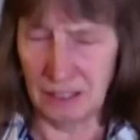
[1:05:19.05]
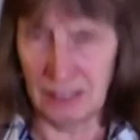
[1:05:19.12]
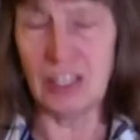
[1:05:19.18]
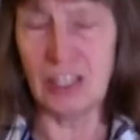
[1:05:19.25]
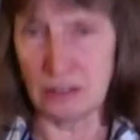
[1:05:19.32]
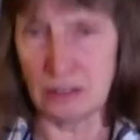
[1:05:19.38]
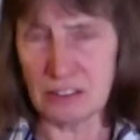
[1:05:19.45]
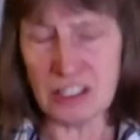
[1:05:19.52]
you
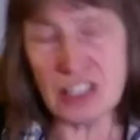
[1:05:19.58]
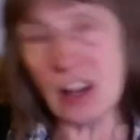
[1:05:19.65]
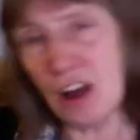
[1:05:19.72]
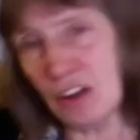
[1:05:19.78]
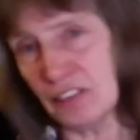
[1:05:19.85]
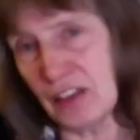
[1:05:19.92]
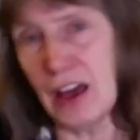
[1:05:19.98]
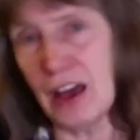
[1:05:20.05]
know
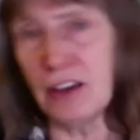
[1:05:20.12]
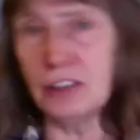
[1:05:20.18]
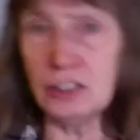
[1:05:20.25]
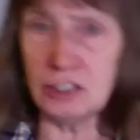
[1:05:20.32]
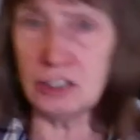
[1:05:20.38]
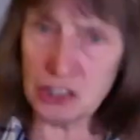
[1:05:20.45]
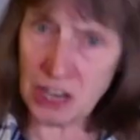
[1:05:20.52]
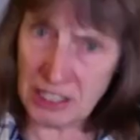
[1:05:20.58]
start now you
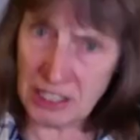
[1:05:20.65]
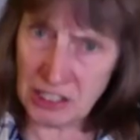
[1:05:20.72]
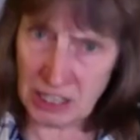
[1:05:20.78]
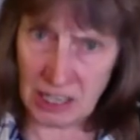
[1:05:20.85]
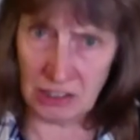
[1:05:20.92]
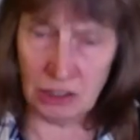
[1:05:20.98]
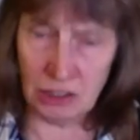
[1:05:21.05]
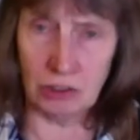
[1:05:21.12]
can change it
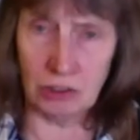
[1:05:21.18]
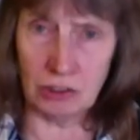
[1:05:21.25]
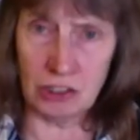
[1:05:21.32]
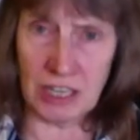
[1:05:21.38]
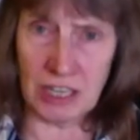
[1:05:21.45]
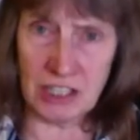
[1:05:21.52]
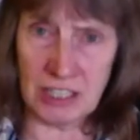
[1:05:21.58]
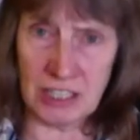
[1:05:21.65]
you can
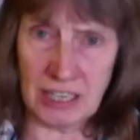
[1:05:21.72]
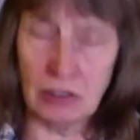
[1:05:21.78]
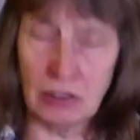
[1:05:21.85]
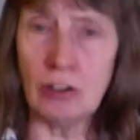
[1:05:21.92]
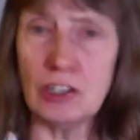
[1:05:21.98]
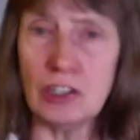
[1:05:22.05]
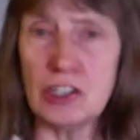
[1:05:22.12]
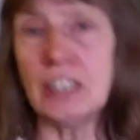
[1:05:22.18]
change the
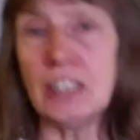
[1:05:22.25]
technology